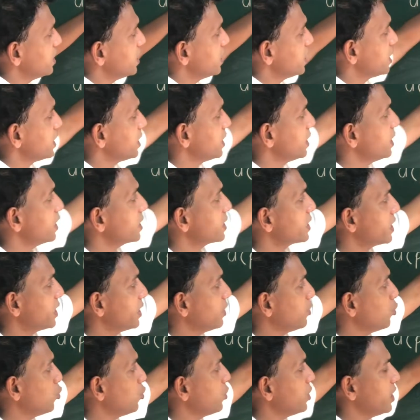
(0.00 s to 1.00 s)
here
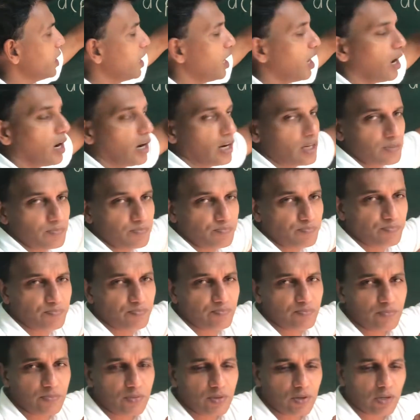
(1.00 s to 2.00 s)
q, here r.
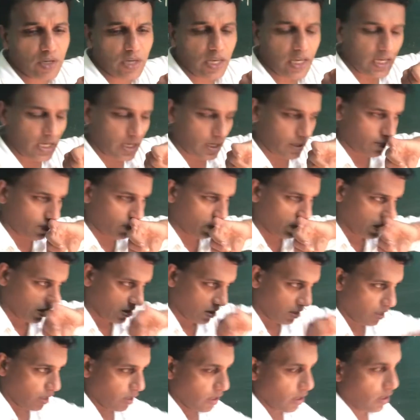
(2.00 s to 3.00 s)
Okay,
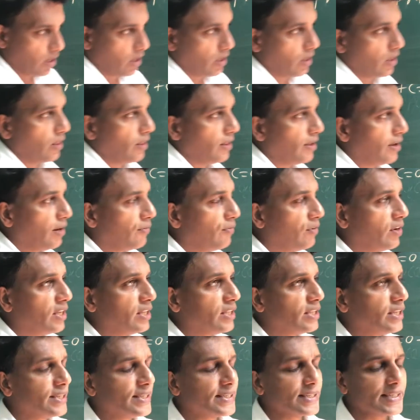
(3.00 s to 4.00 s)
therefore in
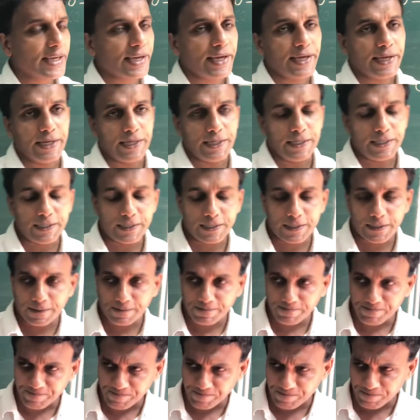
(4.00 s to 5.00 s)
this case,
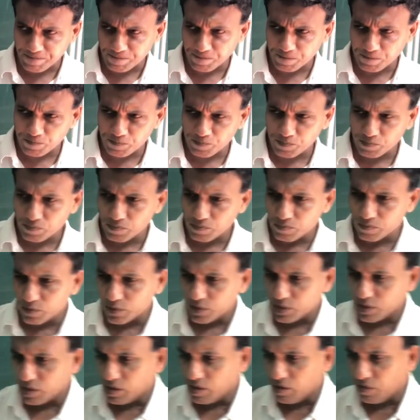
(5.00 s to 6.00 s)

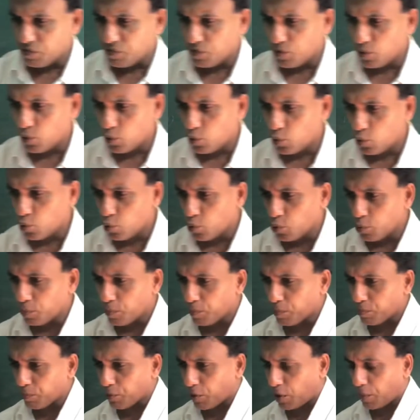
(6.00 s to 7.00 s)
if you
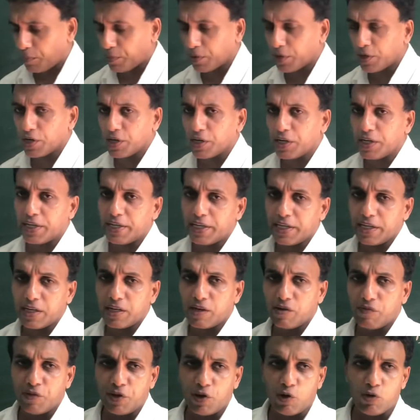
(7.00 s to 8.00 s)
properly
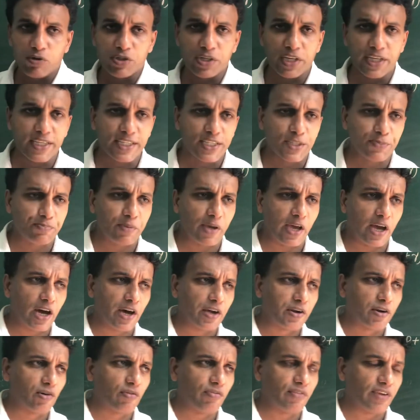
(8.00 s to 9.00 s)
view this pair
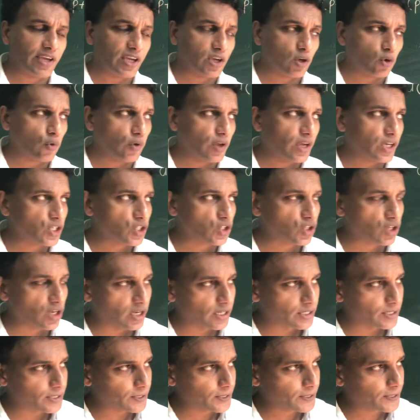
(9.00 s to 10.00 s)
of
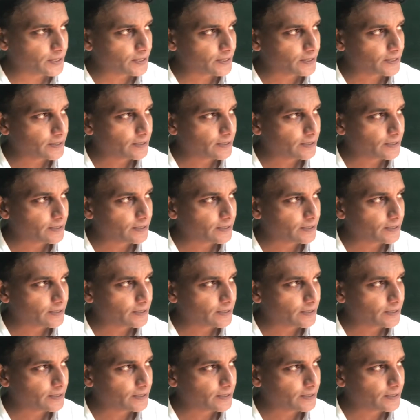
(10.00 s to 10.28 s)
equations,